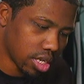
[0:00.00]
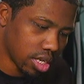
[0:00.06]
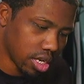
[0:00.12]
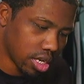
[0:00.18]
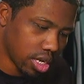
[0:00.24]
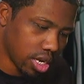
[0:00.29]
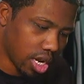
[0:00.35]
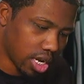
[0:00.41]

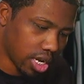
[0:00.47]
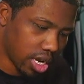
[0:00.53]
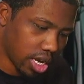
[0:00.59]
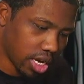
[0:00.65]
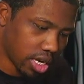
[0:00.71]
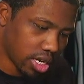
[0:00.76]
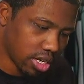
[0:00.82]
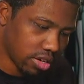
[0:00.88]
Now I can add
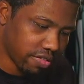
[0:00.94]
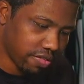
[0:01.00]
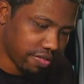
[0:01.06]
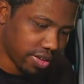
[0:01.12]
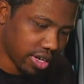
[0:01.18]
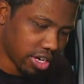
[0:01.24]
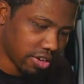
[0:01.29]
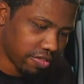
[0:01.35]
a little
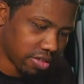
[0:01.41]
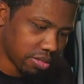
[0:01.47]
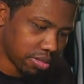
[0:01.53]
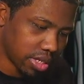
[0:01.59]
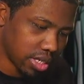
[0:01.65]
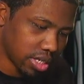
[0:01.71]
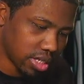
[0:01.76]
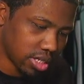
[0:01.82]
flare from
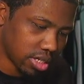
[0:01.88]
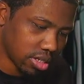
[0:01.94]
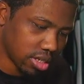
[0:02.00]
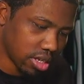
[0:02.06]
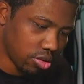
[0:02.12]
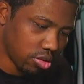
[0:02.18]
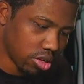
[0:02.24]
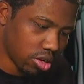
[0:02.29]
this. Or
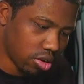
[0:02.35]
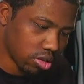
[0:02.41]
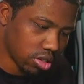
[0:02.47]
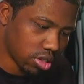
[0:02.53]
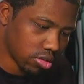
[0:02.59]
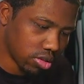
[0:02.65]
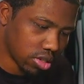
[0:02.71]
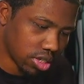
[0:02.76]
you can
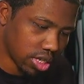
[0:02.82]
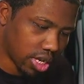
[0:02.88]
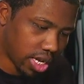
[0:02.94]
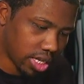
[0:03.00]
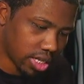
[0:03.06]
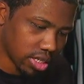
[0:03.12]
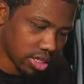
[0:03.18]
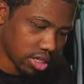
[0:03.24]
also
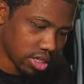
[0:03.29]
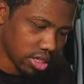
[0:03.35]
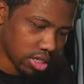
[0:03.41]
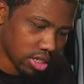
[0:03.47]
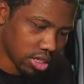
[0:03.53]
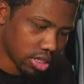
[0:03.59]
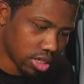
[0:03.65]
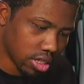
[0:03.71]
decide to
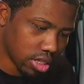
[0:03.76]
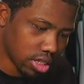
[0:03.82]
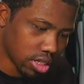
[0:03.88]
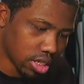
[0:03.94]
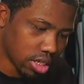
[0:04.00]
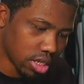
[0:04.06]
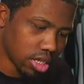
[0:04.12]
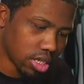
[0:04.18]

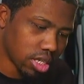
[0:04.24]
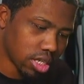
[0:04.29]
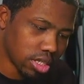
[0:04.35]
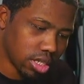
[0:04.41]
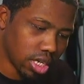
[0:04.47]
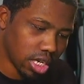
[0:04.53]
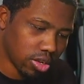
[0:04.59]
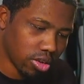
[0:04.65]

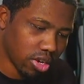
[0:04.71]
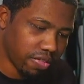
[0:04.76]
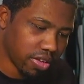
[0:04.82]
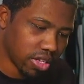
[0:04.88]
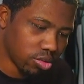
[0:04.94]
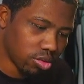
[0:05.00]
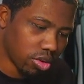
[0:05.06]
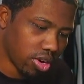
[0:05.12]
take your F and
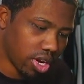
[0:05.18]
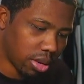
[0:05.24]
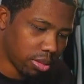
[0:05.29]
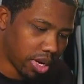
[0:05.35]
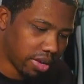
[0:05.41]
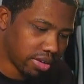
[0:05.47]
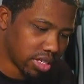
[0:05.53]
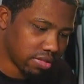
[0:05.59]
do all that, but
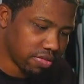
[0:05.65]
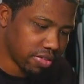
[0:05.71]
I just feel